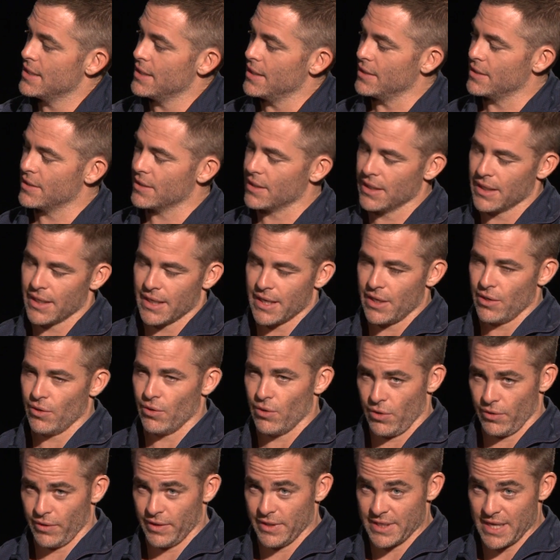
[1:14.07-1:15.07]
that's going to kill
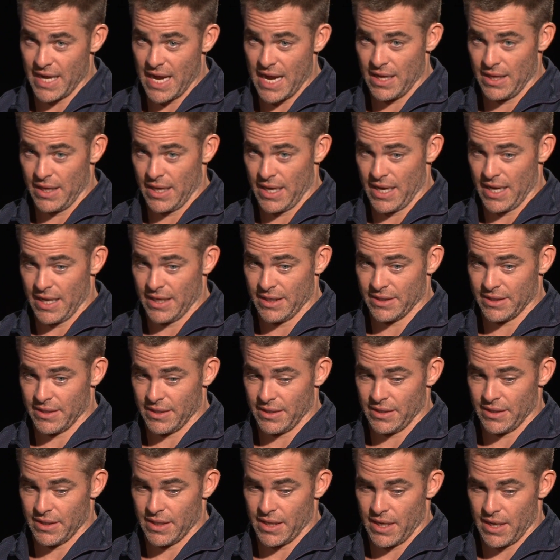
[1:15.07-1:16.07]
all these allies,
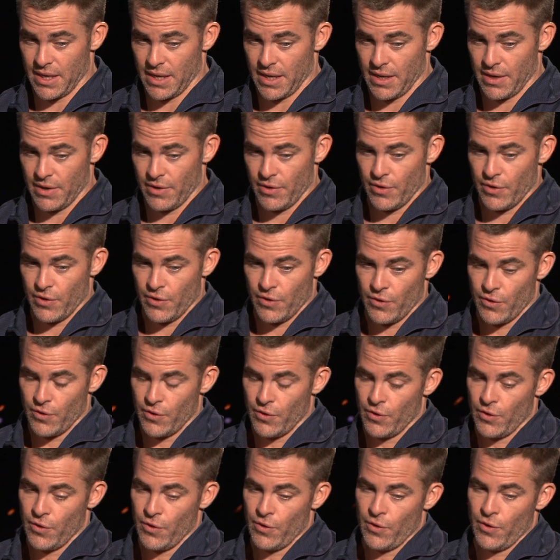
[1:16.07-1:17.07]
and
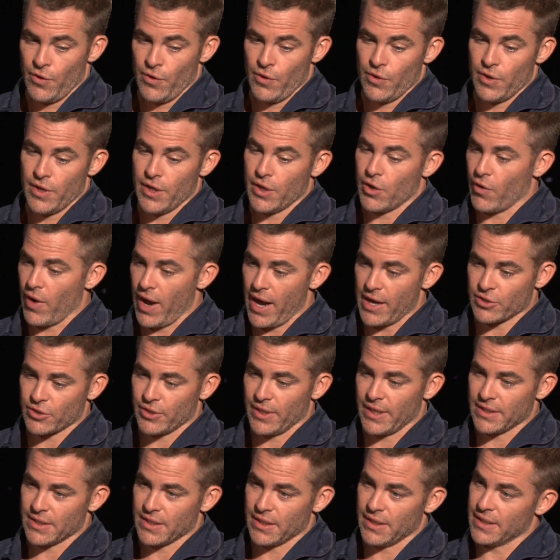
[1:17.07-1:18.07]
he crash
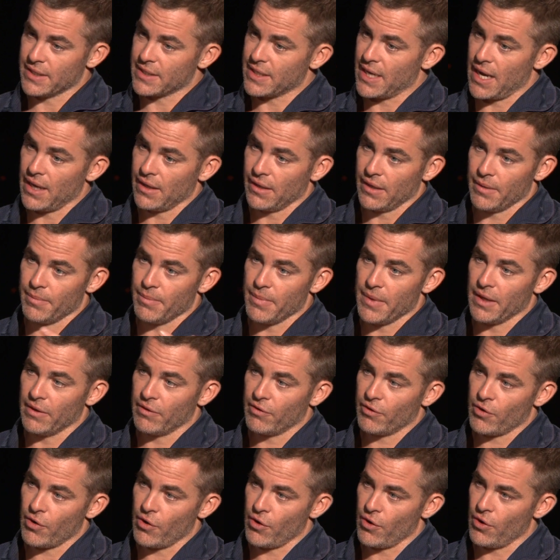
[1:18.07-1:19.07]
lands on this island and meets
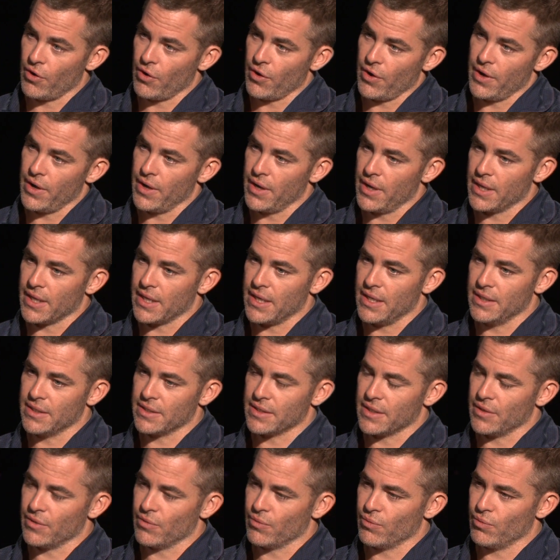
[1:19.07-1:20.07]
her, and
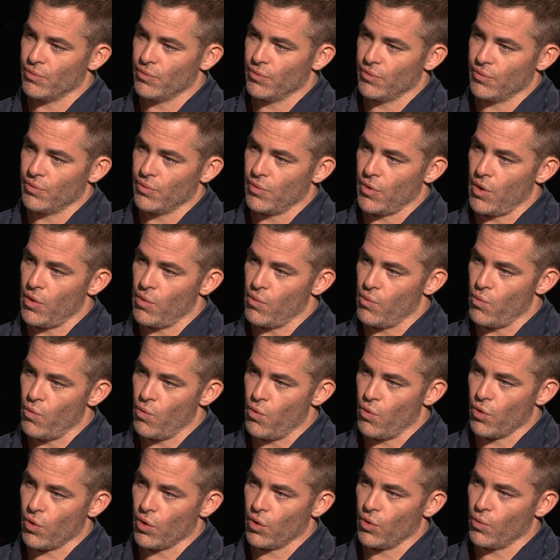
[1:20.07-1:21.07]
he's a
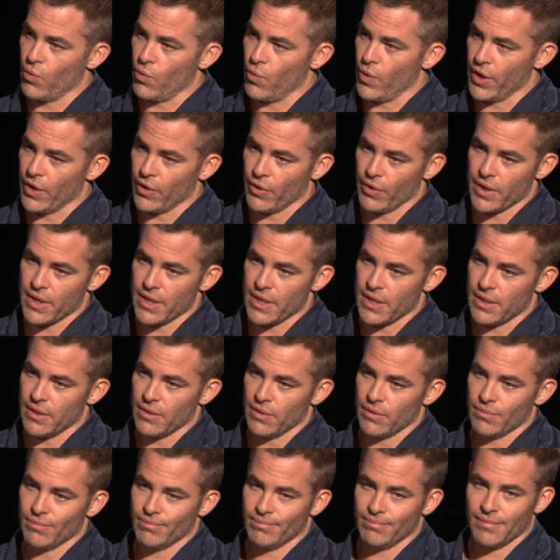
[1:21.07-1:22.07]

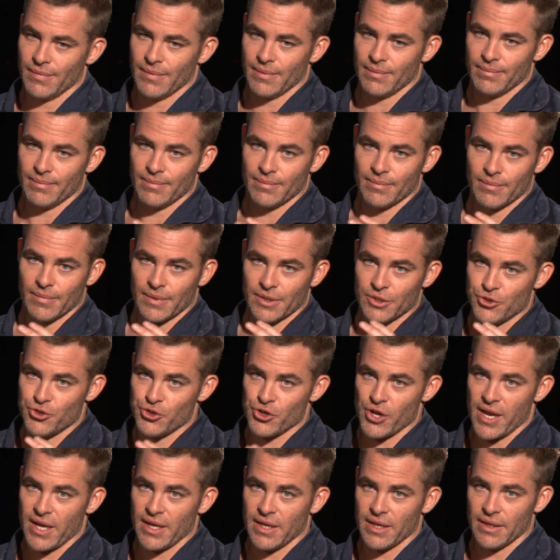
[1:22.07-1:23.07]
war-weary,
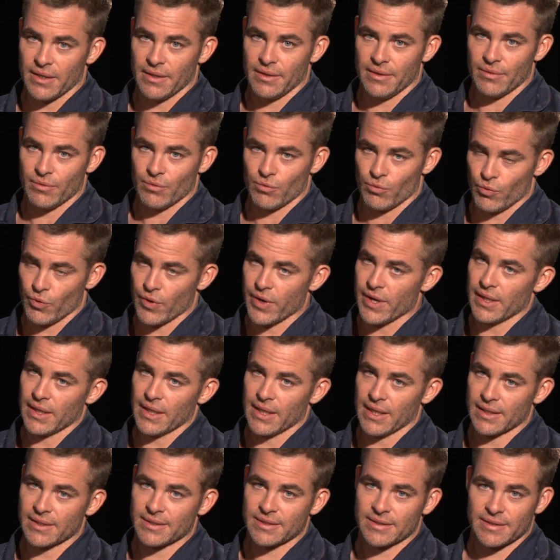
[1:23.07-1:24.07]
jaded
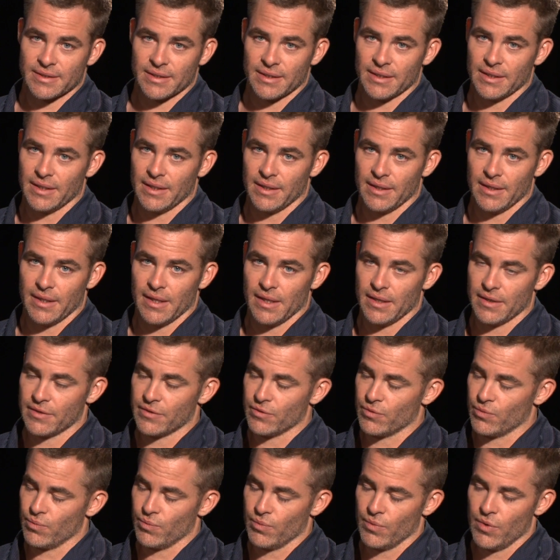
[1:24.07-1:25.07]
realist in this